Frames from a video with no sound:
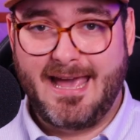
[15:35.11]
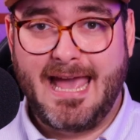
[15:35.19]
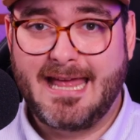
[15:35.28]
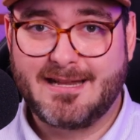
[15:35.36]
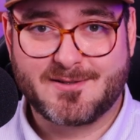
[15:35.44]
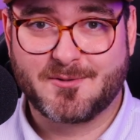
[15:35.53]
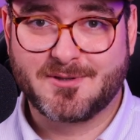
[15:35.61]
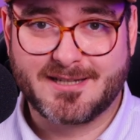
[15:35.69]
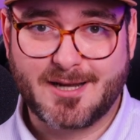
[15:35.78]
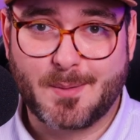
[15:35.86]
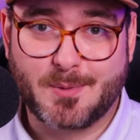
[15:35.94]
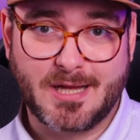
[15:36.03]
And it's only
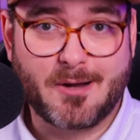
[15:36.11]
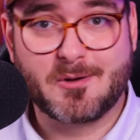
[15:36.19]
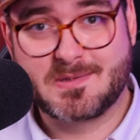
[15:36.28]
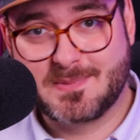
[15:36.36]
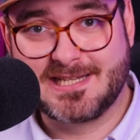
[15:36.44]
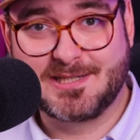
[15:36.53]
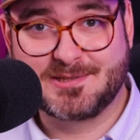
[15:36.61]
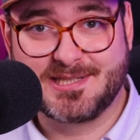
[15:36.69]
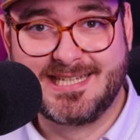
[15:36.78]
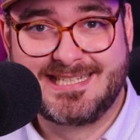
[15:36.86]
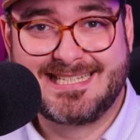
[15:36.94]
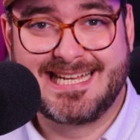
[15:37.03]
a couple hours
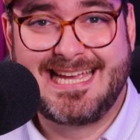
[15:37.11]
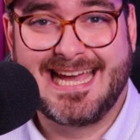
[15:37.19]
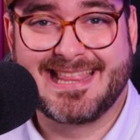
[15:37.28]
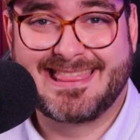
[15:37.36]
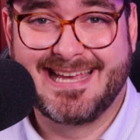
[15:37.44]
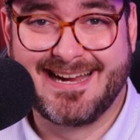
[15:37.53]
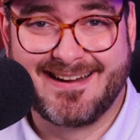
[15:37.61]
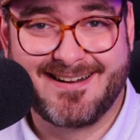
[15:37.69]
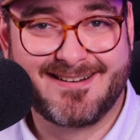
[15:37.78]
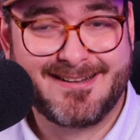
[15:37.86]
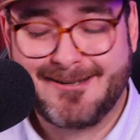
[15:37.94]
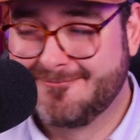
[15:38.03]
potentially to get
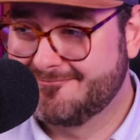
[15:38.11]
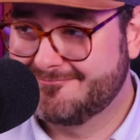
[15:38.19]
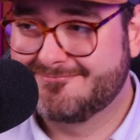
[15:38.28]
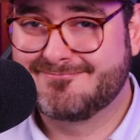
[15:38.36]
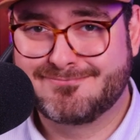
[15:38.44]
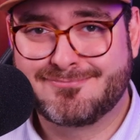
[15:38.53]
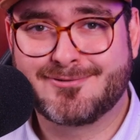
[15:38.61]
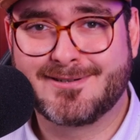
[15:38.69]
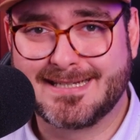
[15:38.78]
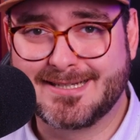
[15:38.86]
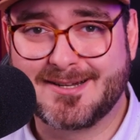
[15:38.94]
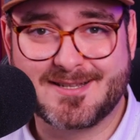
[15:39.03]
there.
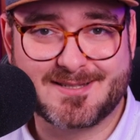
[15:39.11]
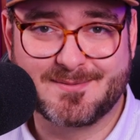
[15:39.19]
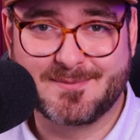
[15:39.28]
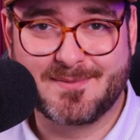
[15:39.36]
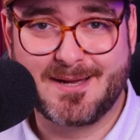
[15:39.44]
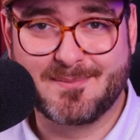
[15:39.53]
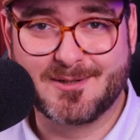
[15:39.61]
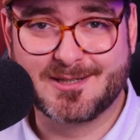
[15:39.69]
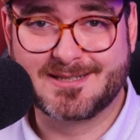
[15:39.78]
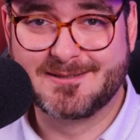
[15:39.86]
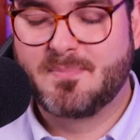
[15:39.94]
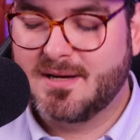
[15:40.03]
Pretty awesome in my
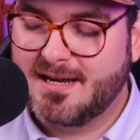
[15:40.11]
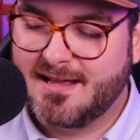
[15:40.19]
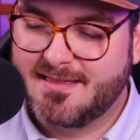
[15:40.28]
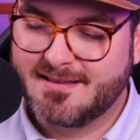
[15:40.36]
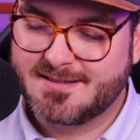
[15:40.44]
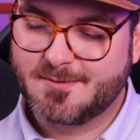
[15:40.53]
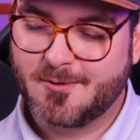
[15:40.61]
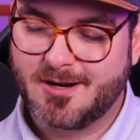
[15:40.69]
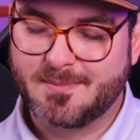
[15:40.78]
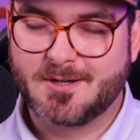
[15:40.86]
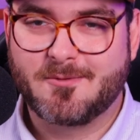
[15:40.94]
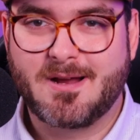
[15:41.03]
book. But I think this is where
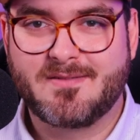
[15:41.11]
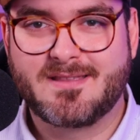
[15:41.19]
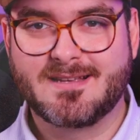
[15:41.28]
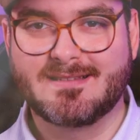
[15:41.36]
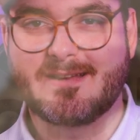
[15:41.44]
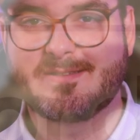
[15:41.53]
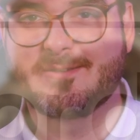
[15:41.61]
I'm going to round things out.